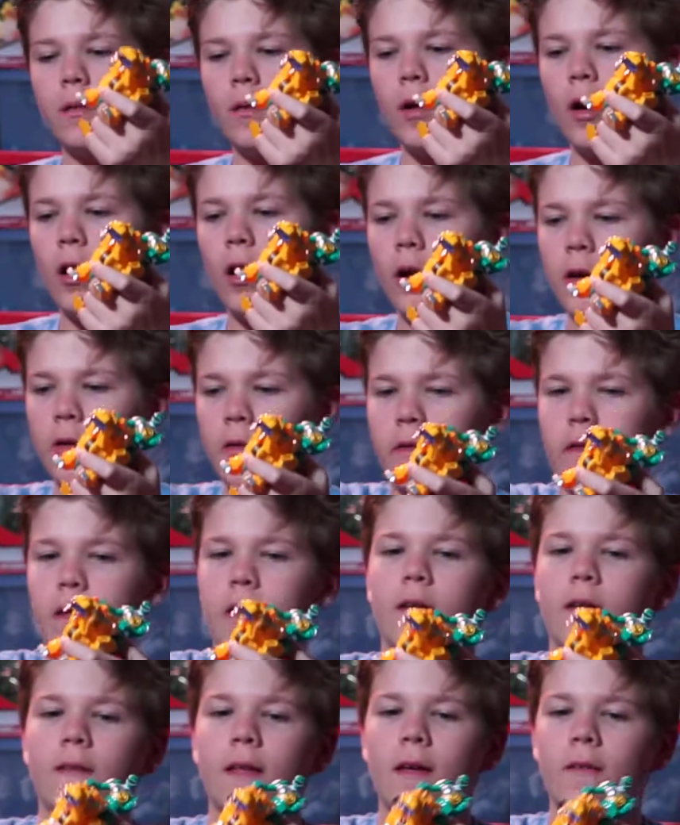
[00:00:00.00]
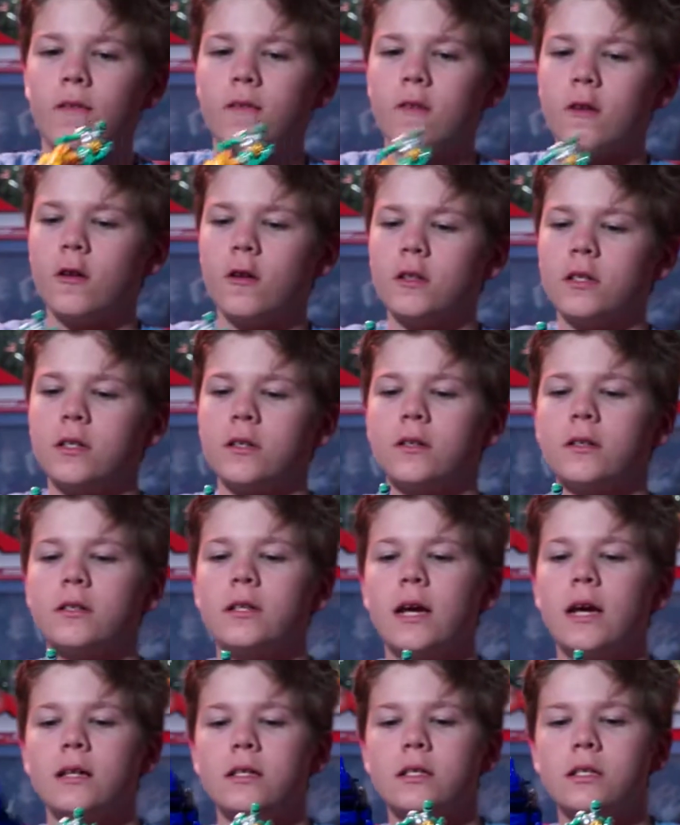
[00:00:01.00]
long thing that
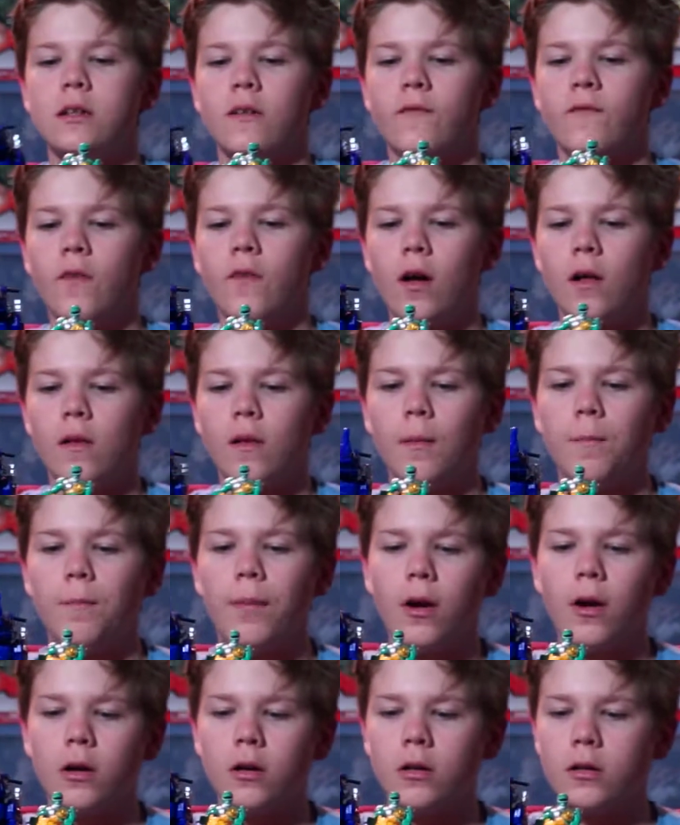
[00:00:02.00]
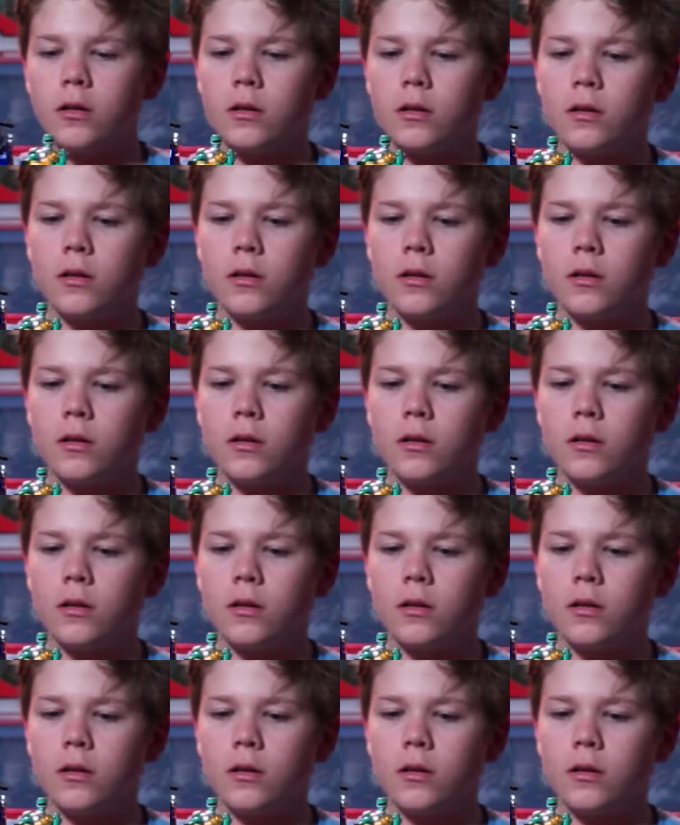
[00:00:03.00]
tends to fall apart.